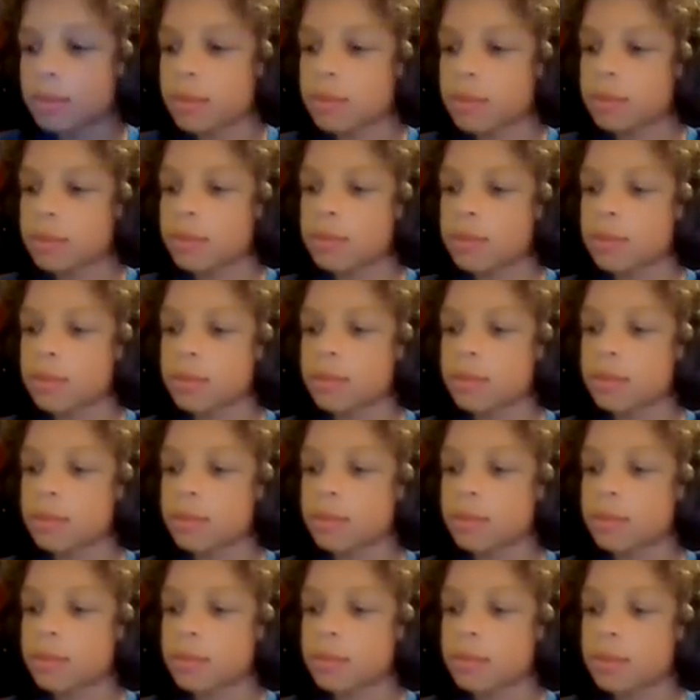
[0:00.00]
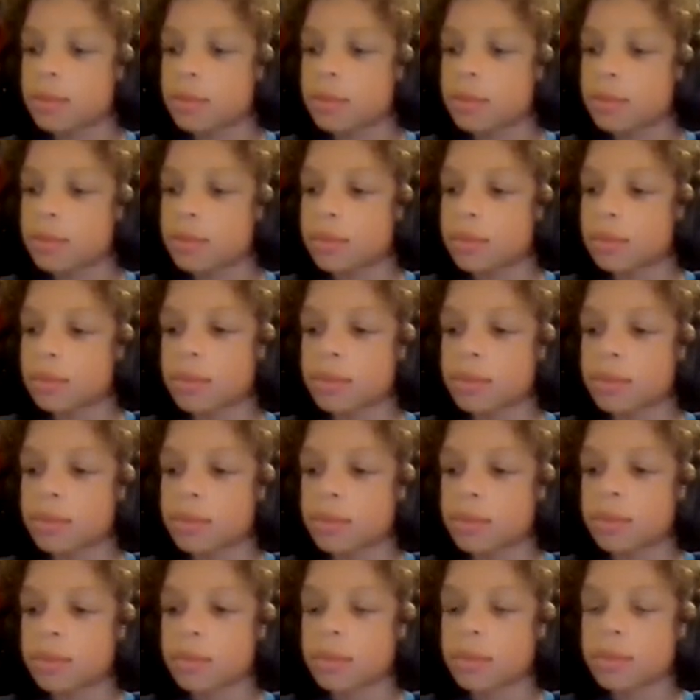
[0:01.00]

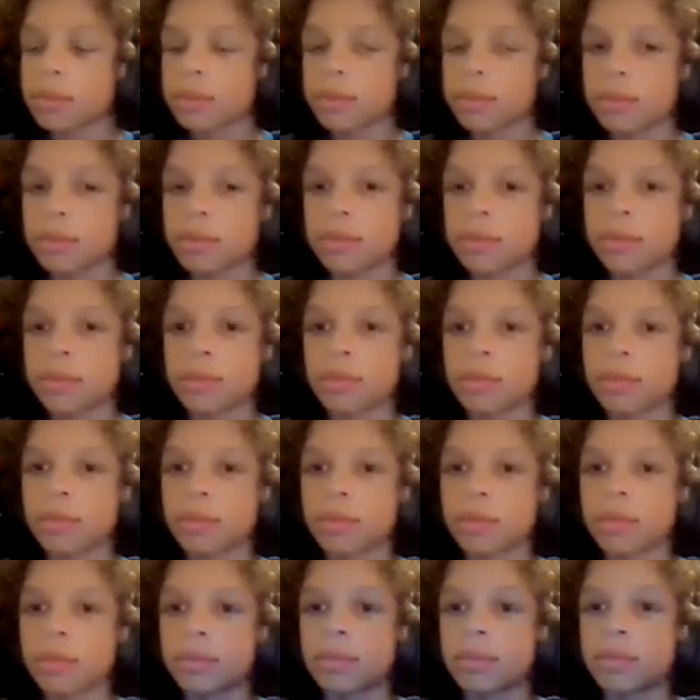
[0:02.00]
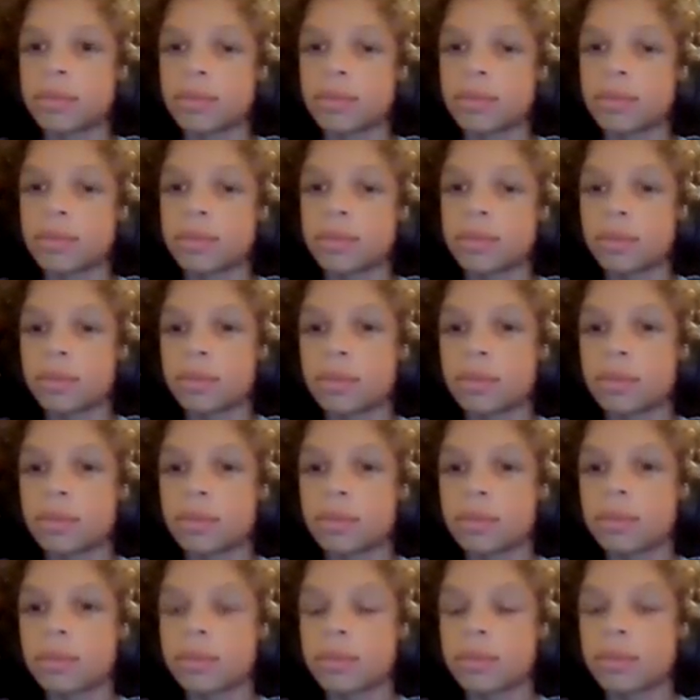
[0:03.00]

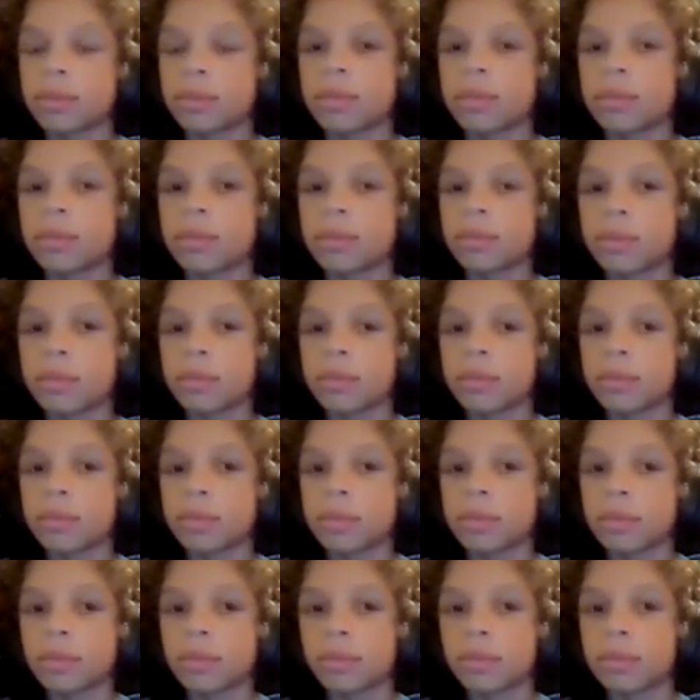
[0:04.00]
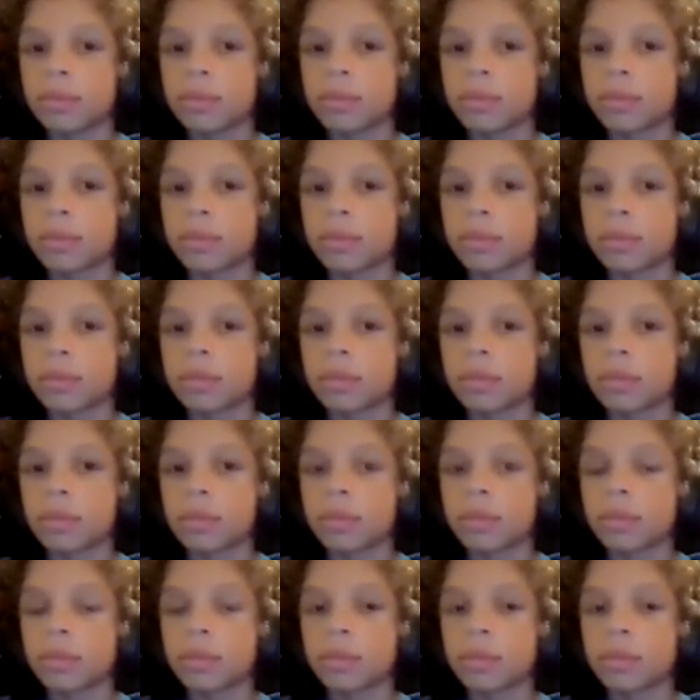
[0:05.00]
(not speaking)